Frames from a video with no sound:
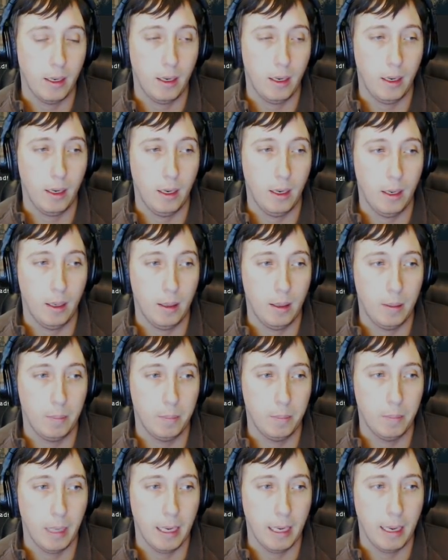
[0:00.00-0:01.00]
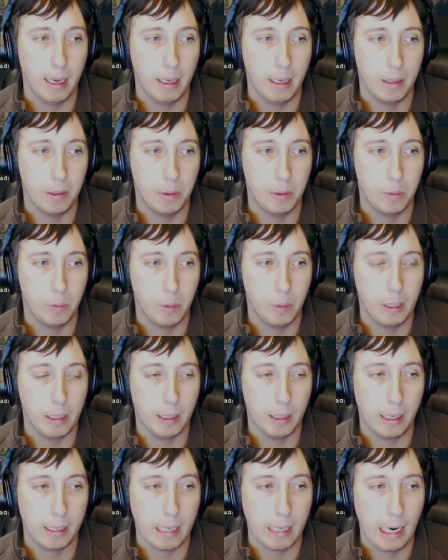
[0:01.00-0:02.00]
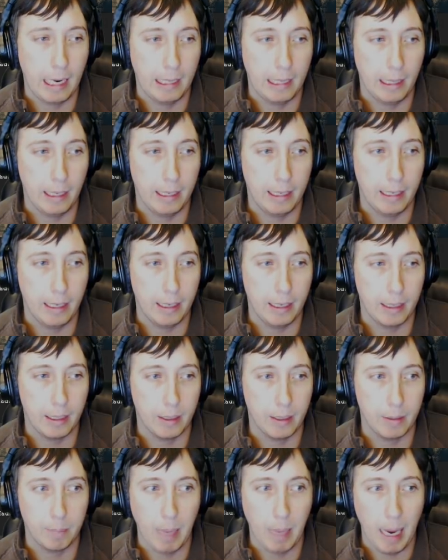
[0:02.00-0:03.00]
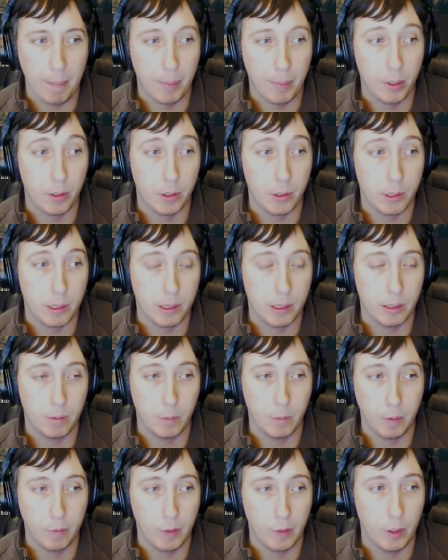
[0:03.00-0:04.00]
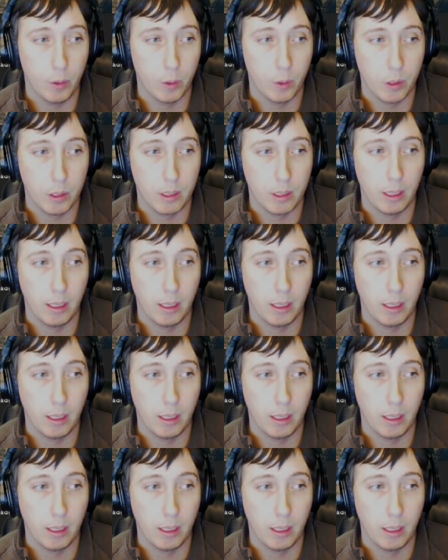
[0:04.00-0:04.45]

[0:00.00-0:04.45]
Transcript: And we like highlighting mappers, and we've used